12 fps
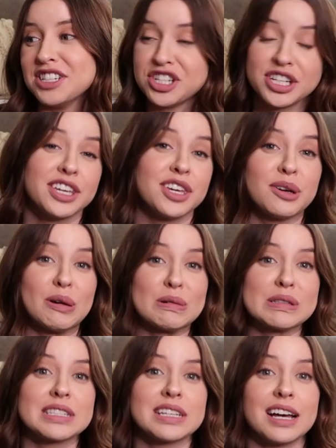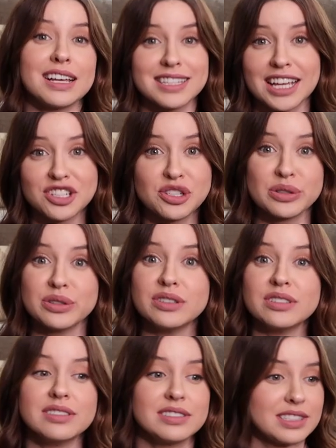G Q's
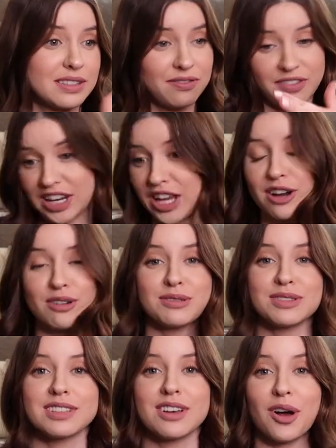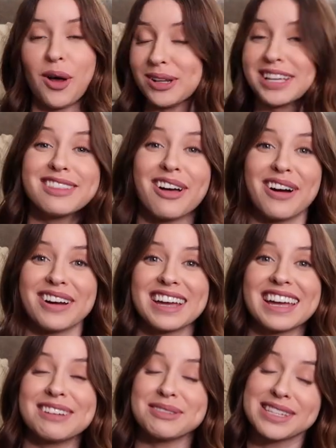essentials videos all day long,
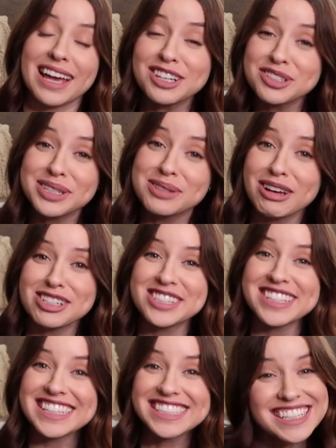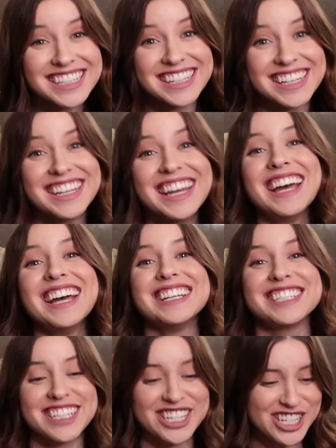and it was actually Swashin's idea
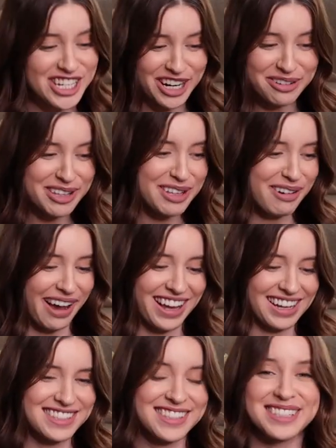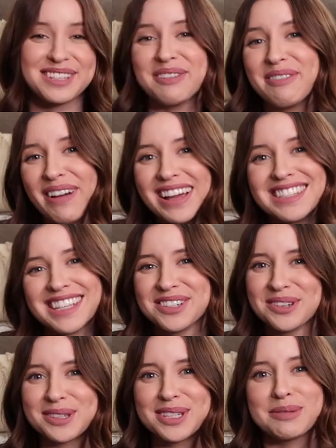to share with you guys some of my
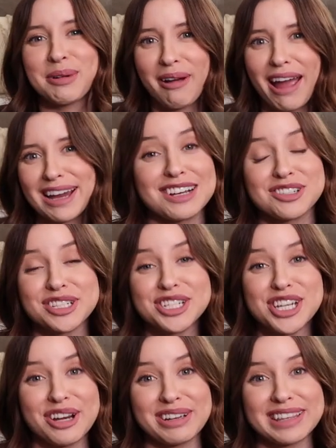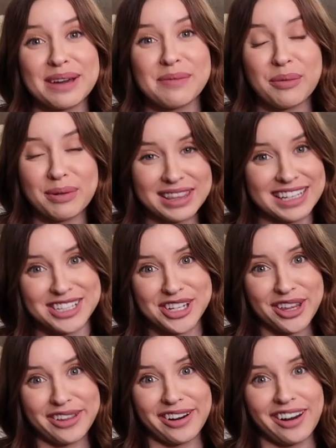essentials because we were actually sharing them with each
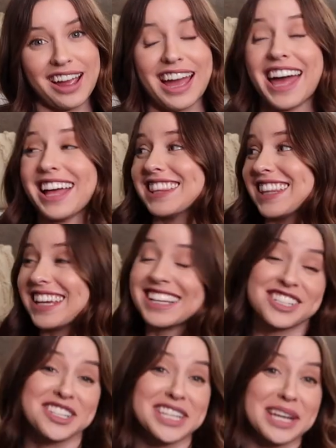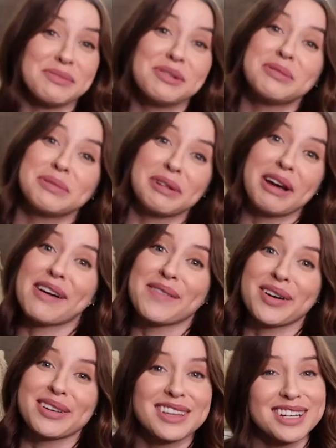other at the kitchen table when we were
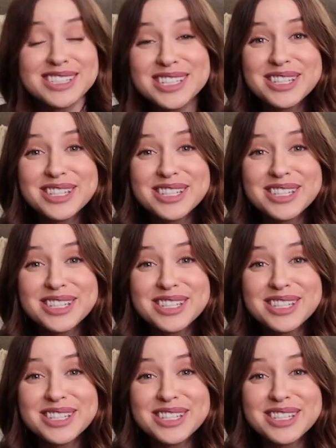having our lunch.